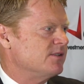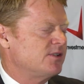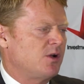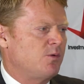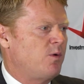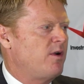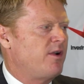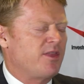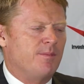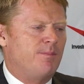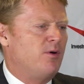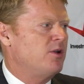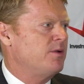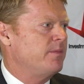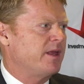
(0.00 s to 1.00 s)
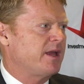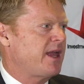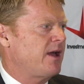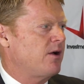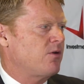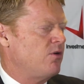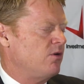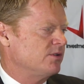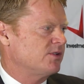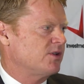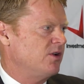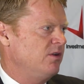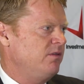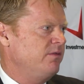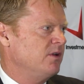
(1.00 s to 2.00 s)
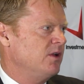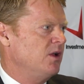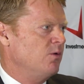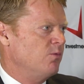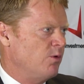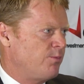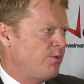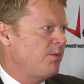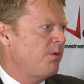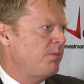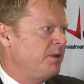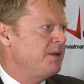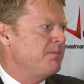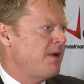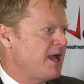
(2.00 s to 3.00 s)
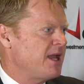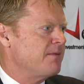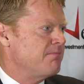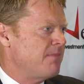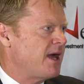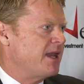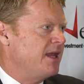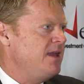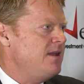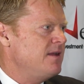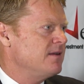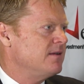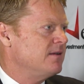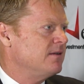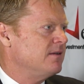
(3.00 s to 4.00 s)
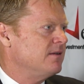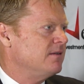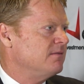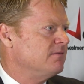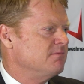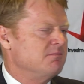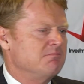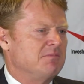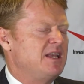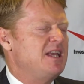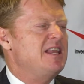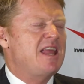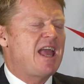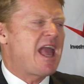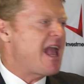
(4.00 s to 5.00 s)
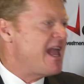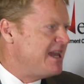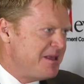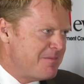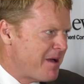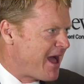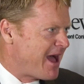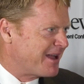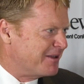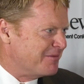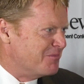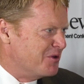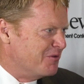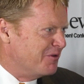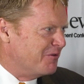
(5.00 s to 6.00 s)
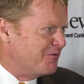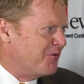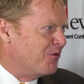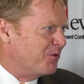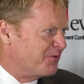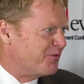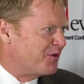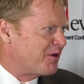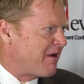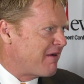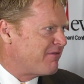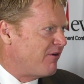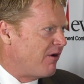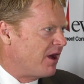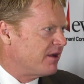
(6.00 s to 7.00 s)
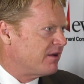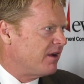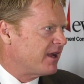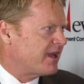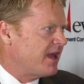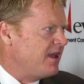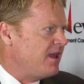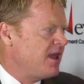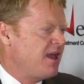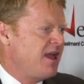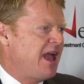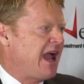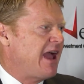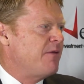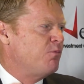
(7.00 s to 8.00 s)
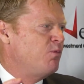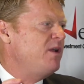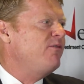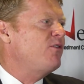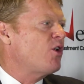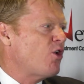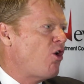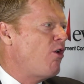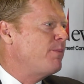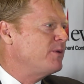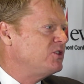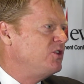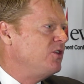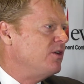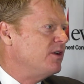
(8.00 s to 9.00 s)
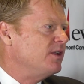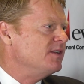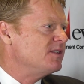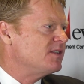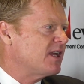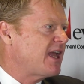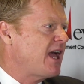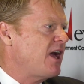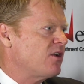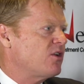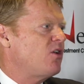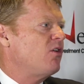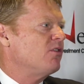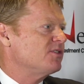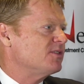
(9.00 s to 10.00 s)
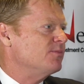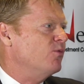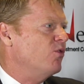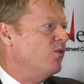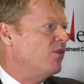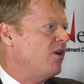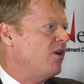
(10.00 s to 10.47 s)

So we're at the bottom of the cost curve. We'll probably make money in any market moving forward for graphite, okay? And we've got opportunities to cut costs more.